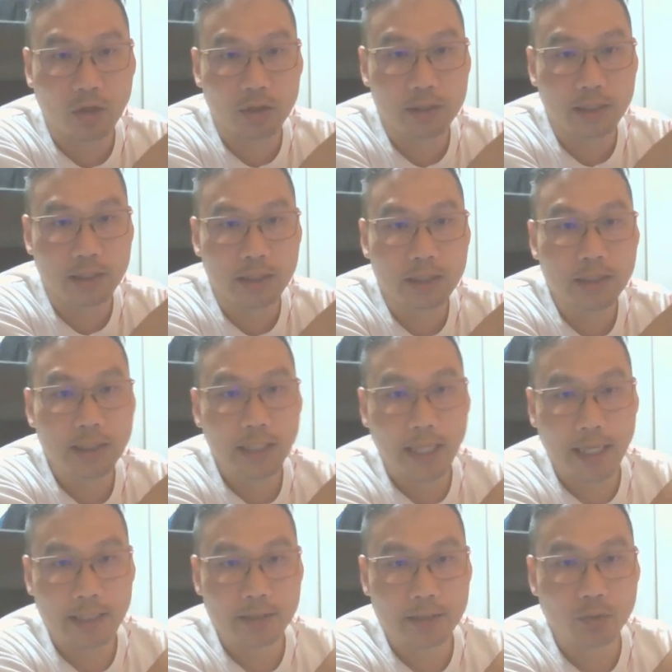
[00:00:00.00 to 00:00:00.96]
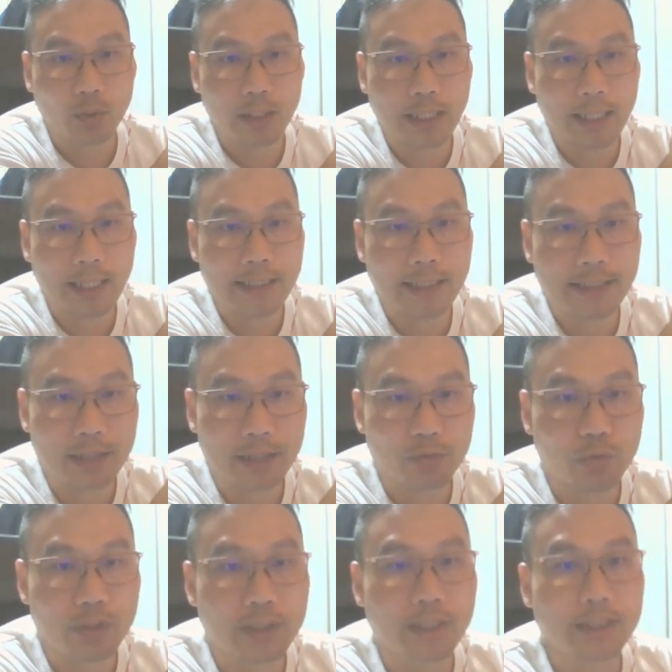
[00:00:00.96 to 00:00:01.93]
order. And what I get in
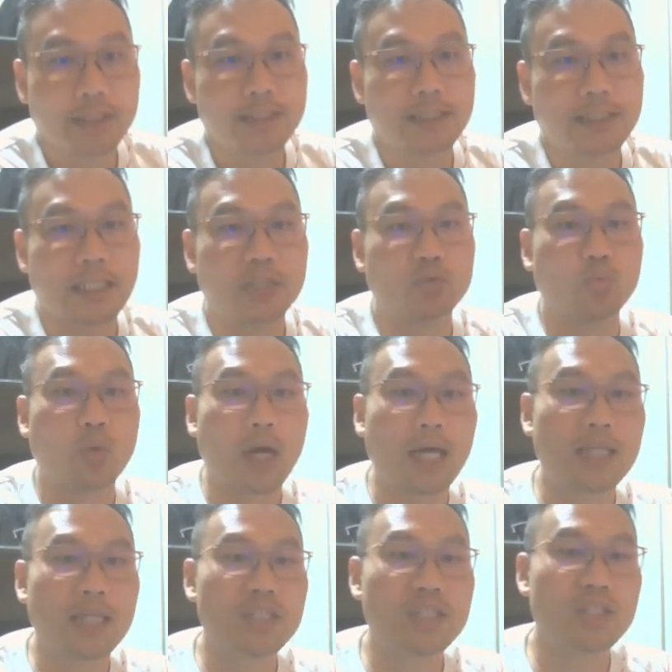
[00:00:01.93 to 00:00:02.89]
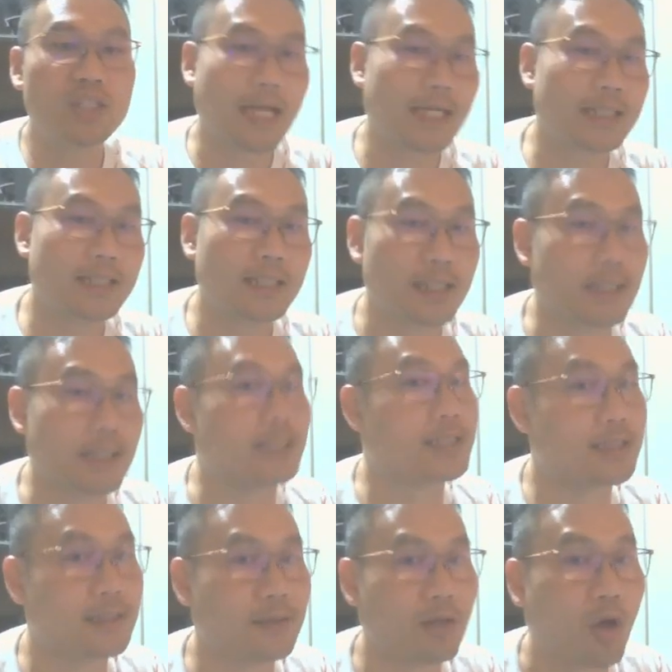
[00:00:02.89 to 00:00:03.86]
return is just one giant list